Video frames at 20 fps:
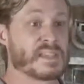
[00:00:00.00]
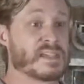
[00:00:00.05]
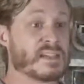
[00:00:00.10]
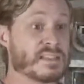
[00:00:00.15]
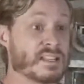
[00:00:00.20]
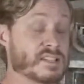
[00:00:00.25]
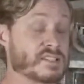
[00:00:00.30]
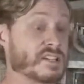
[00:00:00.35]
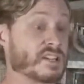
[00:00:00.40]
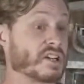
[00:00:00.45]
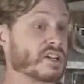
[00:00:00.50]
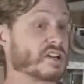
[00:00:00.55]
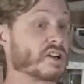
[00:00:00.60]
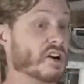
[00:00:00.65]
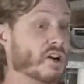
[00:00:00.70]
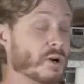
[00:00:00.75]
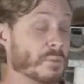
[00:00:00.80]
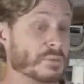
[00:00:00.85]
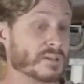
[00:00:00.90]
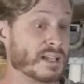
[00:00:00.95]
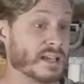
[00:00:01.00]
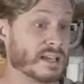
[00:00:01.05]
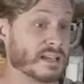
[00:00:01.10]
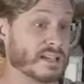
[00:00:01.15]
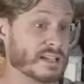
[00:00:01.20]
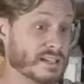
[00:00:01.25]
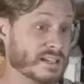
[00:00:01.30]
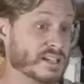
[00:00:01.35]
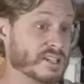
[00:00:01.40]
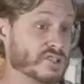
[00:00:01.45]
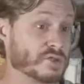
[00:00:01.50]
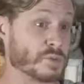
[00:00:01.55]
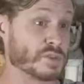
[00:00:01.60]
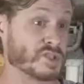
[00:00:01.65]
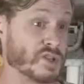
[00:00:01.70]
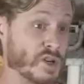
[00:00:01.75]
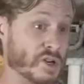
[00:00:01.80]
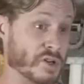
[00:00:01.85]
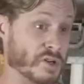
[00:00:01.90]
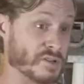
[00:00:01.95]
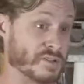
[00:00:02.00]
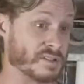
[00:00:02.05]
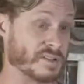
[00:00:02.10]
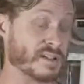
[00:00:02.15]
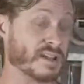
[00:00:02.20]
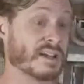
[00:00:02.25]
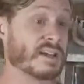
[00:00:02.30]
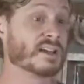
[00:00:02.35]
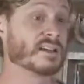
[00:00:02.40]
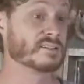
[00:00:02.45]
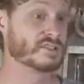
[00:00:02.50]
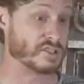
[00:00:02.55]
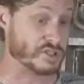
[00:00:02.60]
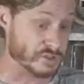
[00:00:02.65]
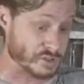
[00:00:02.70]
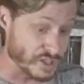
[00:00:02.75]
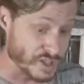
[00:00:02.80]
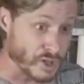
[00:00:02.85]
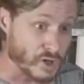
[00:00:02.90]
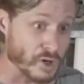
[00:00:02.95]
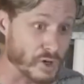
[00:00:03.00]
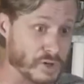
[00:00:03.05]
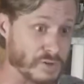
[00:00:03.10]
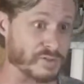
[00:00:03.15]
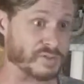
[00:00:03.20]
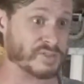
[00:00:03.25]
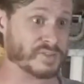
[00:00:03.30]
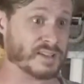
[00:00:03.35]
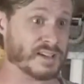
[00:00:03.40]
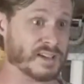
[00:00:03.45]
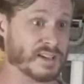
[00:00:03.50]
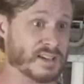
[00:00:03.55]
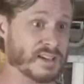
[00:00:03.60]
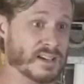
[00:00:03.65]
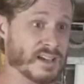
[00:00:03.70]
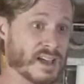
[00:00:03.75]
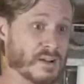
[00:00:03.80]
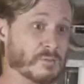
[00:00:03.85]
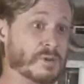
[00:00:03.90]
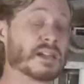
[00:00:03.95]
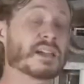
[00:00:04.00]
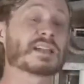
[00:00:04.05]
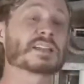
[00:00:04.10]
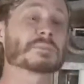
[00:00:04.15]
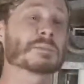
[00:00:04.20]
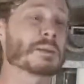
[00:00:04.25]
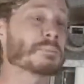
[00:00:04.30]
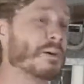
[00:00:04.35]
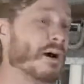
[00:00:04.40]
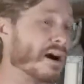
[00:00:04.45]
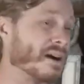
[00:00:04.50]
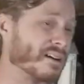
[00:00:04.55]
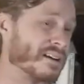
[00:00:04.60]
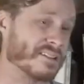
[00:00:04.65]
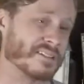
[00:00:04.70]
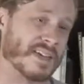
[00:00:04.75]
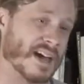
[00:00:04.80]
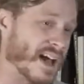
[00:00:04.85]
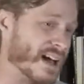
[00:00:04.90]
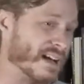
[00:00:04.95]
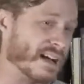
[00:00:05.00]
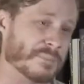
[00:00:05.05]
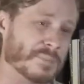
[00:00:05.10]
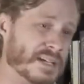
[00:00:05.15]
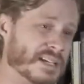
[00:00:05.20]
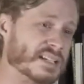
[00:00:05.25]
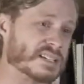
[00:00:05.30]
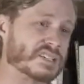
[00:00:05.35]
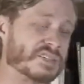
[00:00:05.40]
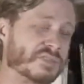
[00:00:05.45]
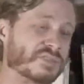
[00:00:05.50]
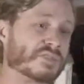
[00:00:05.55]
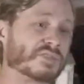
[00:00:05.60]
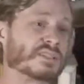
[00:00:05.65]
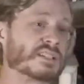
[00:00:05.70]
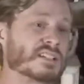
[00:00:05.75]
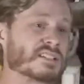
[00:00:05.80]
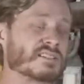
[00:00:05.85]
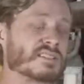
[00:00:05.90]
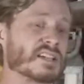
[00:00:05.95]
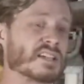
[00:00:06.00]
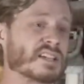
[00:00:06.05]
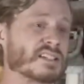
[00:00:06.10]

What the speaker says: that's going to culminate in his return to the earth. And we get to be part of that. I mean, this thing